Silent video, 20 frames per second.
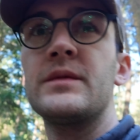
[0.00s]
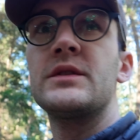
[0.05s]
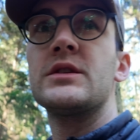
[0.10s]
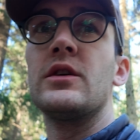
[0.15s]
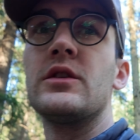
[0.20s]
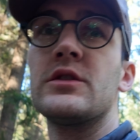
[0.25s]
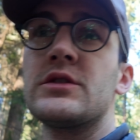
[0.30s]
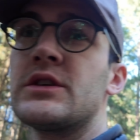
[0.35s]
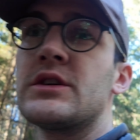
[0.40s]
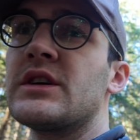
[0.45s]

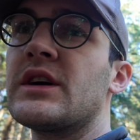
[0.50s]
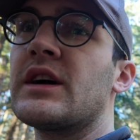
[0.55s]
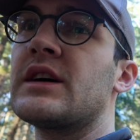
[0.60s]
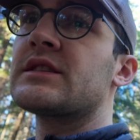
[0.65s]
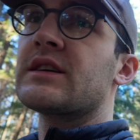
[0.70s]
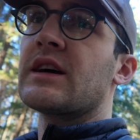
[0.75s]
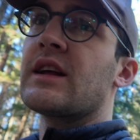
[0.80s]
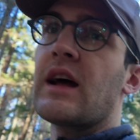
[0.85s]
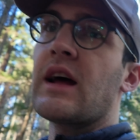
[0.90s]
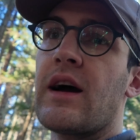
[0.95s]
so I'll show you guys
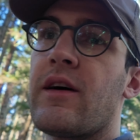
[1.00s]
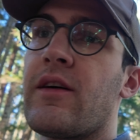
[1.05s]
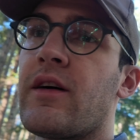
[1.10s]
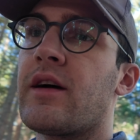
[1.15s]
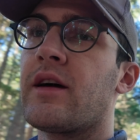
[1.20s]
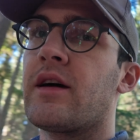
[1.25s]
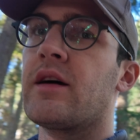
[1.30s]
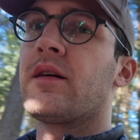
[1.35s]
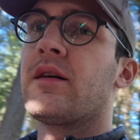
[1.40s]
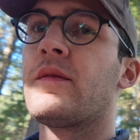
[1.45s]
kind of how
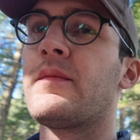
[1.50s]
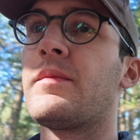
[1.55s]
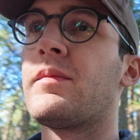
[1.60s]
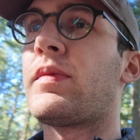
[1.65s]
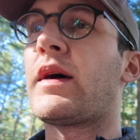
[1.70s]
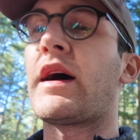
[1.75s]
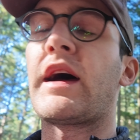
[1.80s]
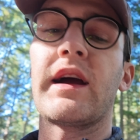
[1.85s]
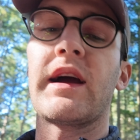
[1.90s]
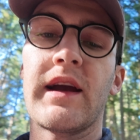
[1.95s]
I
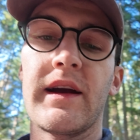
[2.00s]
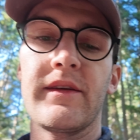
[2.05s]
pack